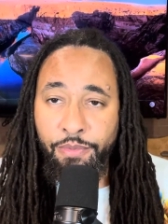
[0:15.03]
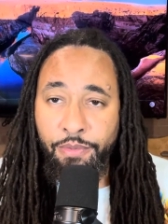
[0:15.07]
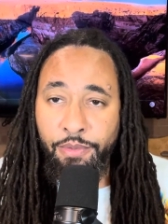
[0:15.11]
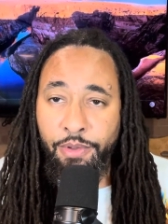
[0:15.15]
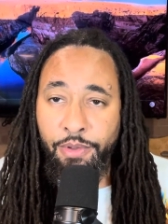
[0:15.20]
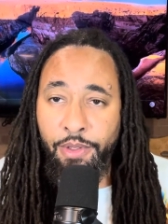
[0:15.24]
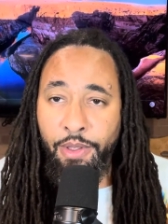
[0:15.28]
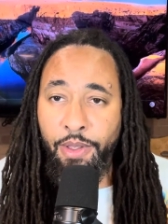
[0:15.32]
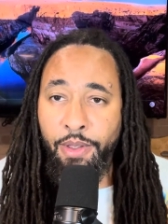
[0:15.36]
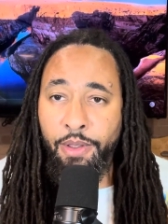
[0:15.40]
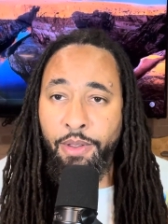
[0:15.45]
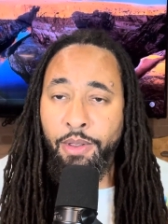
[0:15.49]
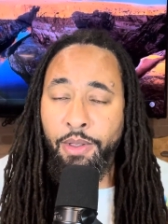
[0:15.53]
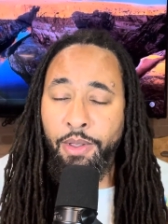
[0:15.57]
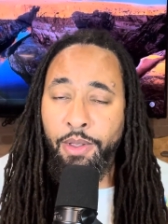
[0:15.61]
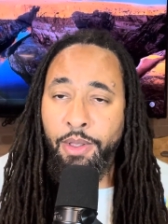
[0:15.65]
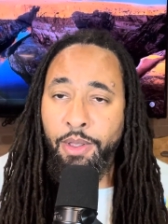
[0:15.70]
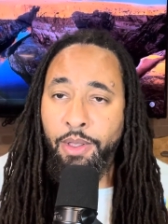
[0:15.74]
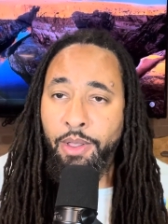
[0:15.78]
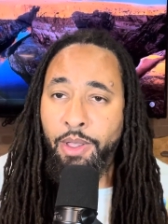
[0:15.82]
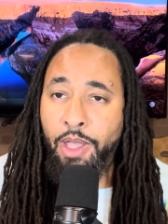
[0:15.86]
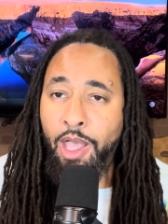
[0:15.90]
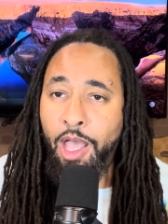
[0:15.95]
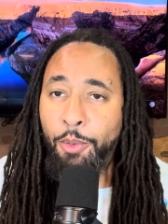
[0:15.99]
Okay?
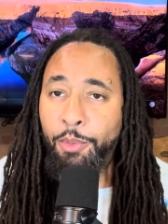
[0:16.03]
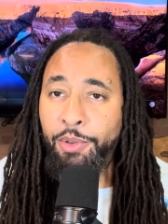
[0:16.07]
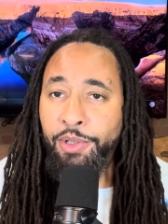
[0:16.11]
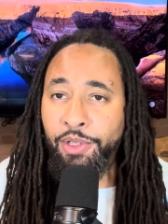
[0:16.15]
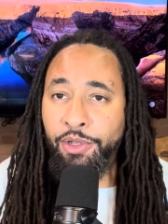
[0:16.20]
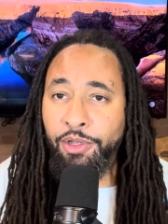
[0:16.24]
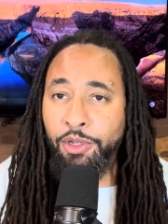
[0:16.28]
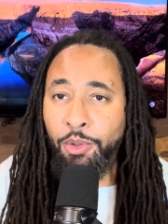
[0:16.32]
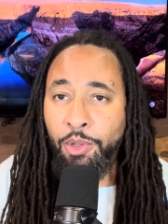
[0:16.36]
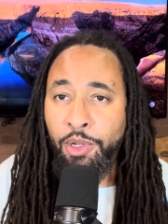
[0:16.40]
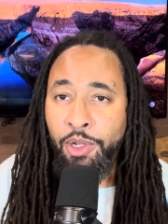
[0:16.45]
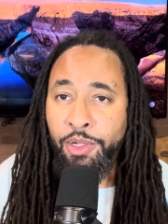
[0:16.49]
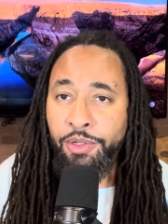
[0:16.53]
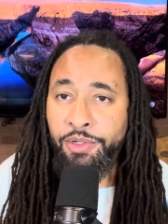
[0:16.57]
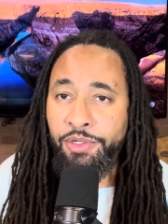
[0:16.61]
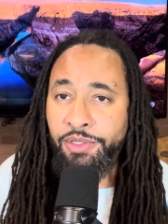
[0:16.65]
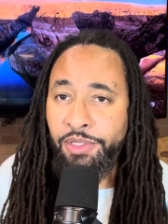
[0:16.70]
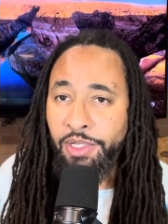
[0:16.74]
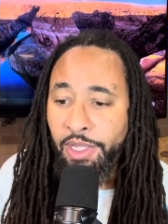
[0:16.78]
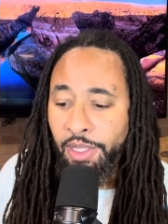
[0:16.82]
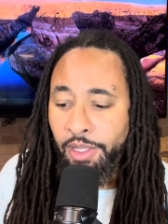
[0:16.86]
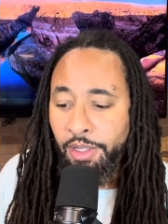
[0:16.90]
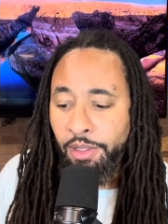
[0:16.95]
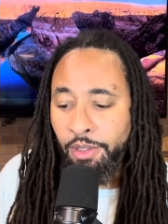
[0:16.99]
How we can know and
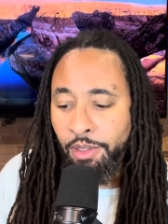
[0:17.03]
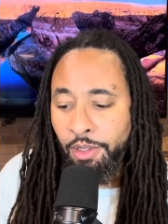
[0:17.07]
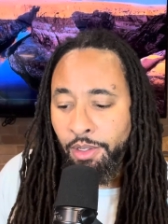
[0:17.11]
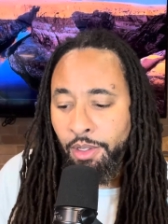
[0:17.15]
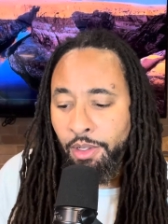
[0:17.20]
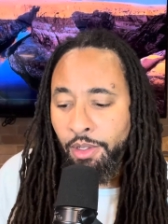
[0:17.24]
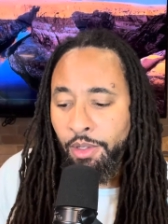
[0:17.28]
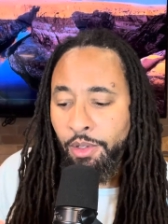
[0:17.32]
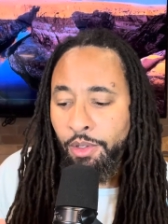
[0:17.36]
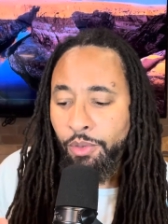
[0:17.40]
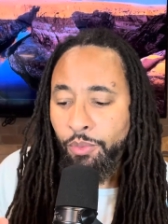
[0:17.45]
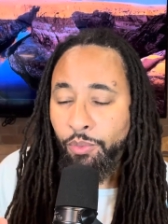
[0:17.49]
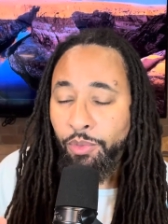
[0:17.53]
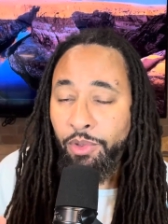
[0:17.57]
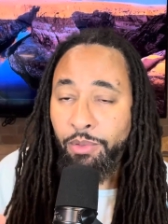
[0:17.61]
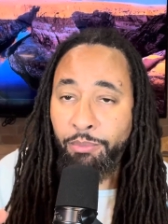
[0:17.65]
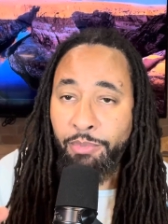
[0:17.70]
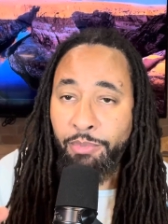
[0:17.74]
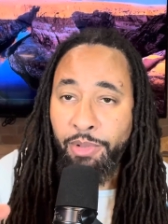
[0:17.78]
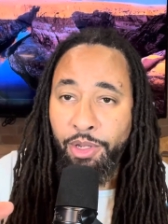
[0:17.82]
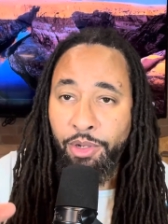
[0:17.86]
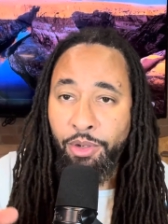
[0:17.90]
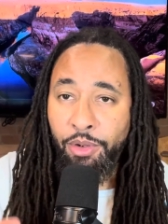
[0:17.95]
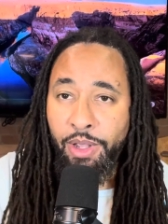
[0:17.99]
understand when
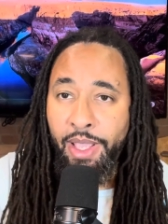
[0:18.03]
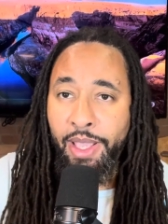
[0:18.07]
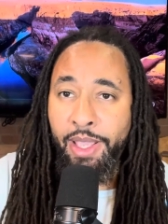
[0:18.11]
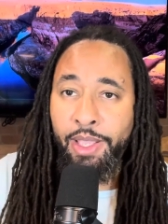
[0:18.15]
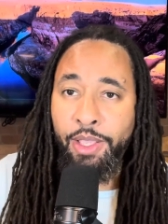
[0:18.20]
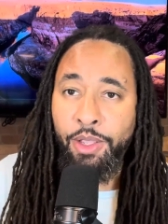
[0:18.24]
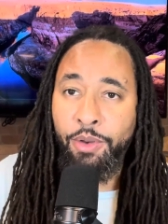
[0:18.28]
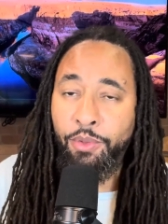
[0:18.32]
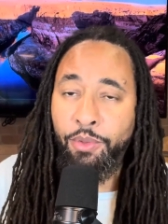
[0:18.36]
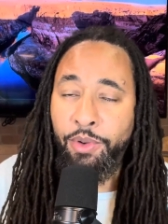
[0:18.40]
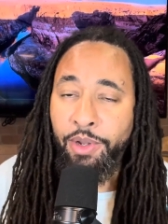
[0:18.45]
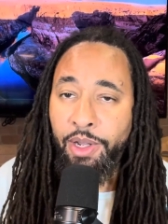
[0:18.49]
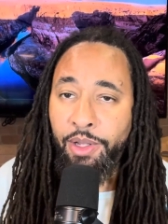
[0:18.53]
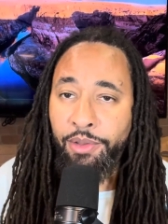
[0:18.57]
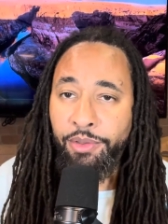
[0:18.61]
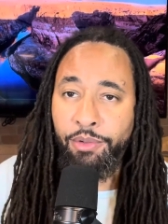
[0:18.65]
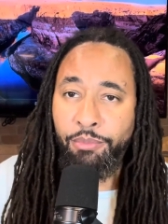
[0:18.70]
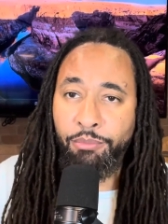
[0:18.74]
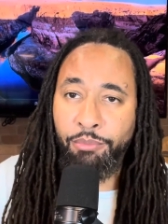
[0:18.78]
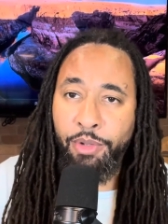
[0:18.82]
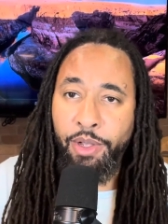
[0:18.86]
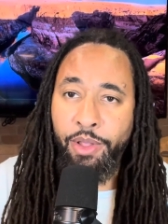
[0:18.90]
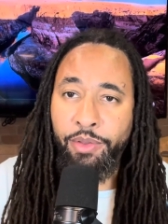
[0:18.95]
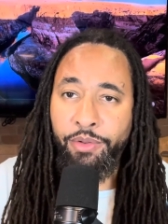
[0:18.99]
men are angry at their
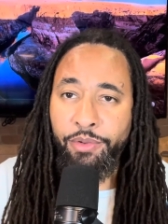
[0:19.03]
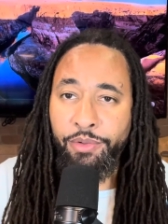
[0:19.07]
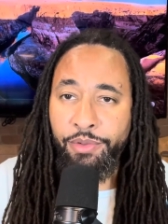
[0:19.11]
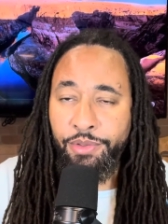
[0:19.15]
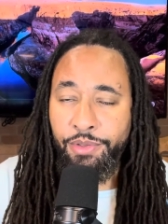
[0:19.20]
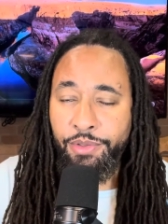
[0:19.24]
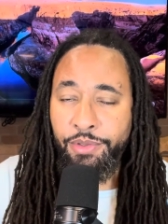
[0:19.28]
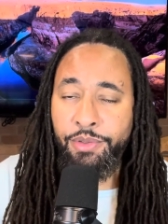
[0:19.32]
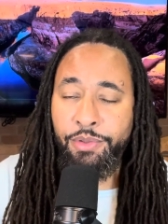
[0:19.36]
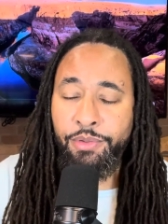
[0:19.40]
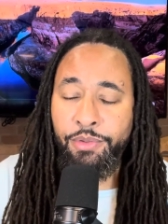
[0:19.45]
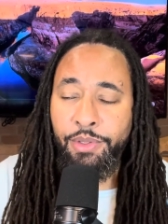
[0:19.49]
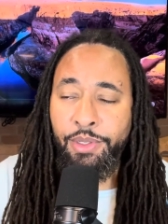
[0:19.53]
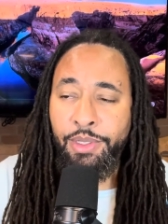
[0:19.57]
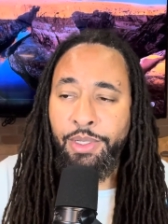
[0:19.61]
mothers.